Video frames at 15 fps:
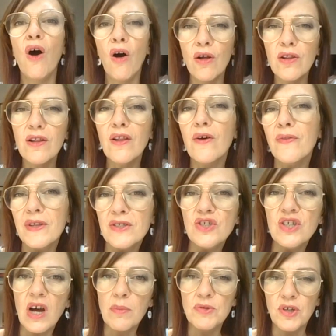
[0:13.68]
All along this
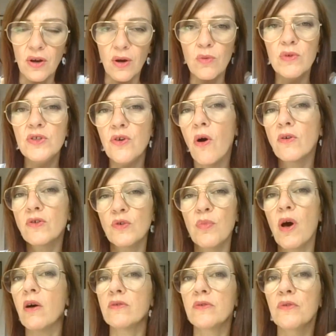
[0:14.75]
chapter, we talked
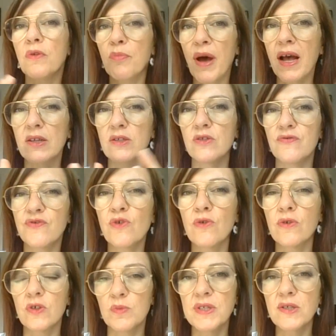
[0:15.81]
about the past, of
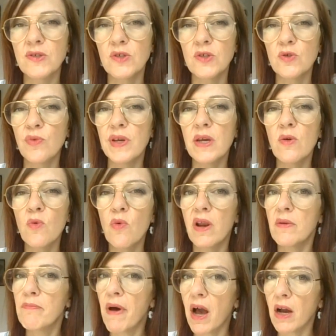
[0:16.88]
course, because we
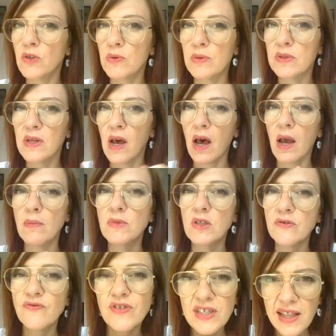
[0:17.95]
went back to the times
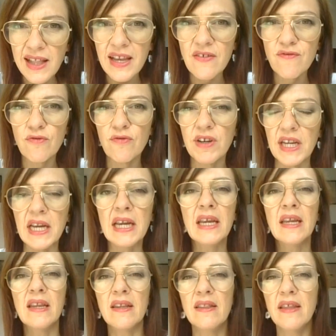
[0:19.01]
of slavery.
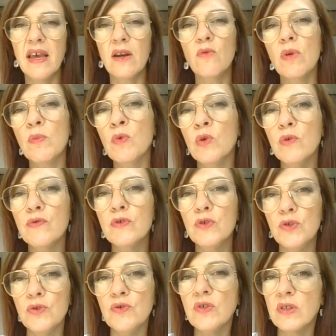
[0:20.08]
Then we
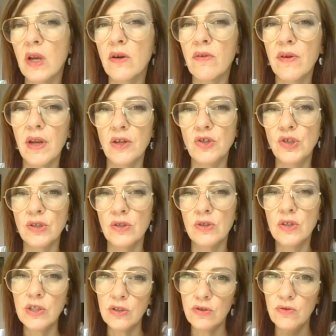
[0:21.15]
moved to segregation.
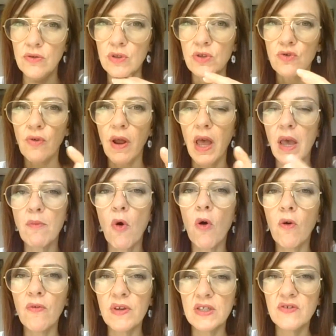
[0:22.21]
To describe
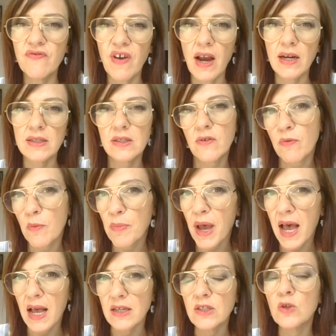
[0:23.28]
all these facts of the
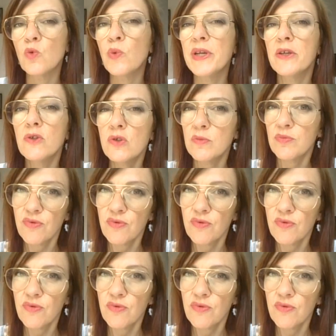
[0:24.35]
past, we used the